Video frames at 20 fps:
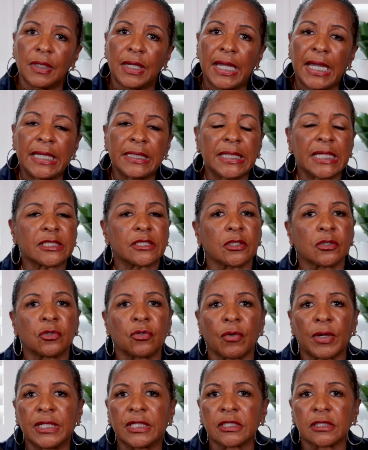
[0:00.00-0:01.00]
And that's the
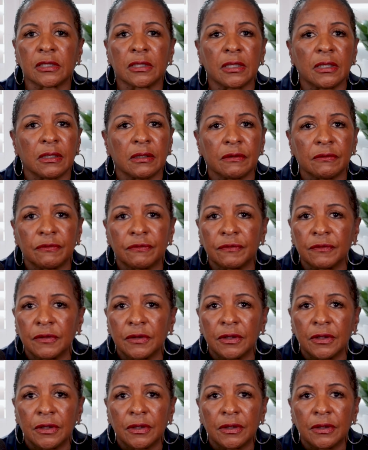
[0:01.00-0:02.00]
greatest love
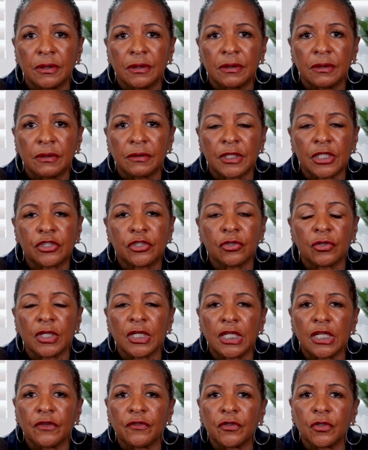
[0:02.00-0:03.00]
that you
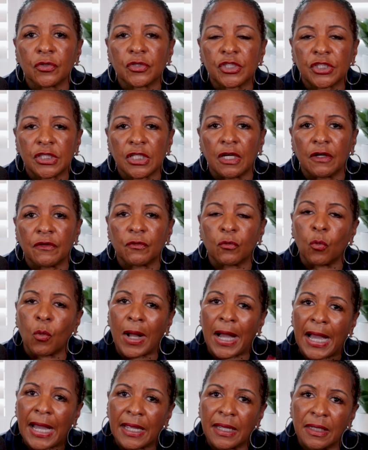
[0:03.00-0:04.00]
can give yourself.
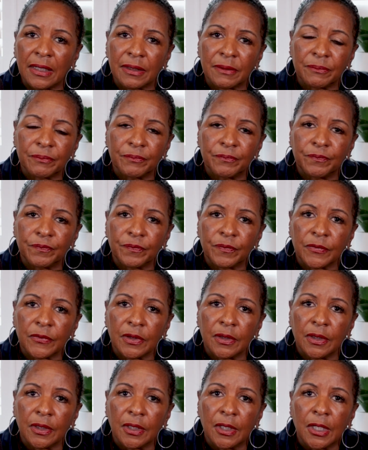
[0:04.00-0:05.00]
Why?
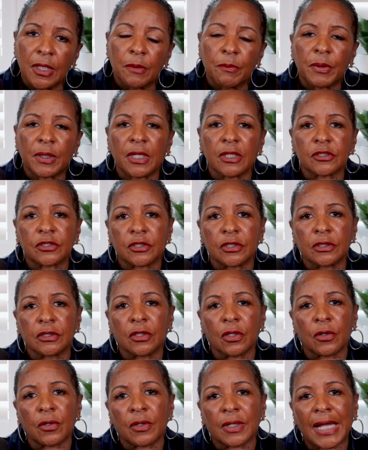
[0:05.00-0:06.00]
Because to
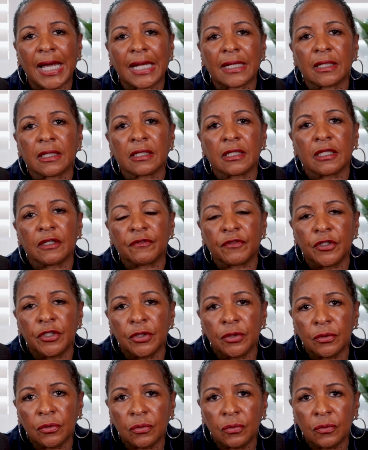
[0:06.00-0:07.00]
learn how to love
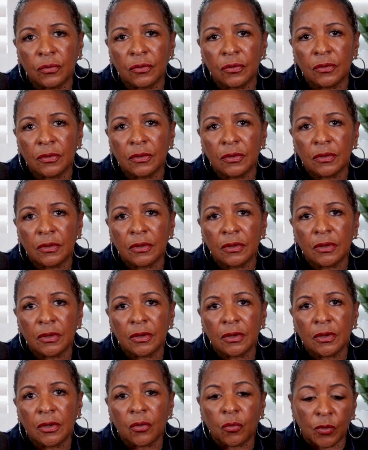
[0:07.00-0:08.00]
you
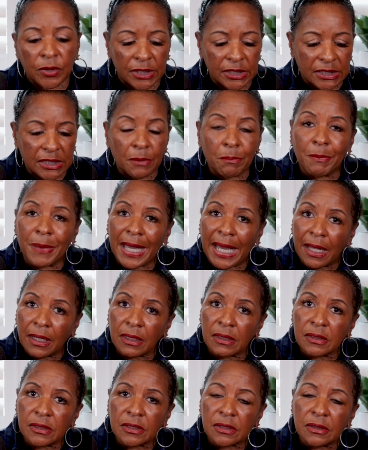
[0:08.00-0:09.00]
when it's in
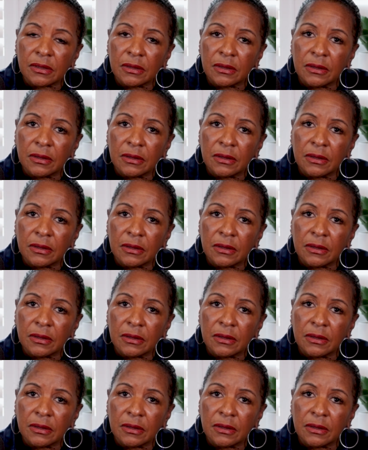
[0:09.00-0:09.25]
balance